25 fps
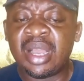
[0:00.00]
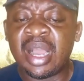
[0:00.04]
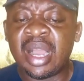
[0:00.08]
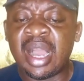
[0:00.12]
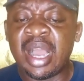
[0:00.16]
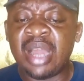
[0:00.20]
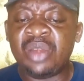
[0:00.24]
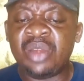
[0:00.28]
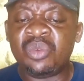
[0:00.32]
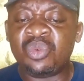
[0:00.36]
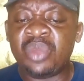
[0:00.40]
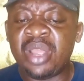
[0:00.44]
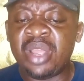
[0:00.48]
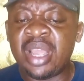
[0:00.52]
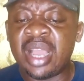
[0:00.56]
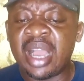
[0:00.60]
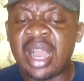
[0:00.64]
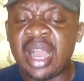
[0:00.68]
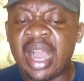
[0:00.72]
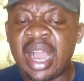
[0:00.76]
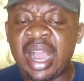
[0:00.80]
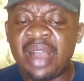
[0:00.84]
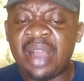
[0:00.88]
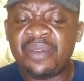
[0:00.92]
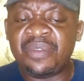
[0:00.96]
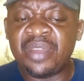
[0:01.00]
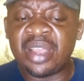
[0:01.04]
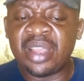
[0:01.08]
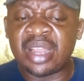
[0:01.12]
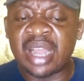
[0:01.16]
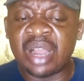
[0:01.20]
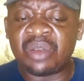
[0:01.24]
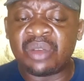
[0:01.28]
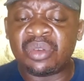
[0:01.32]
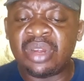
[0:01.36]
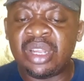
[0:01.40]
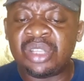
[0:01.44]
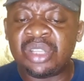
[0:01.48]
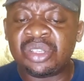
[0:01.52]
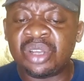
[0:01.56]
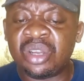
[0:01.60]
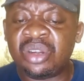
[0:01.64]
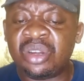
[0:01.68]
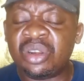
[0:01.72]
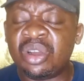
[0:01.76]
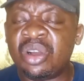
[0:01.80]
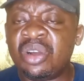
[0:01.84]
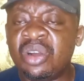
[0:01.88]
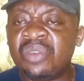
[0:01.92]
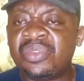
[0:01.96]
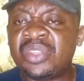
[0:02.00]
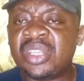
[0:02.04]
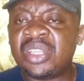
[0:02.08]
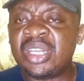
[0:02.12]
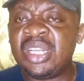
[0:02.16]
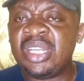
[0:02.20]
and we have a calculation of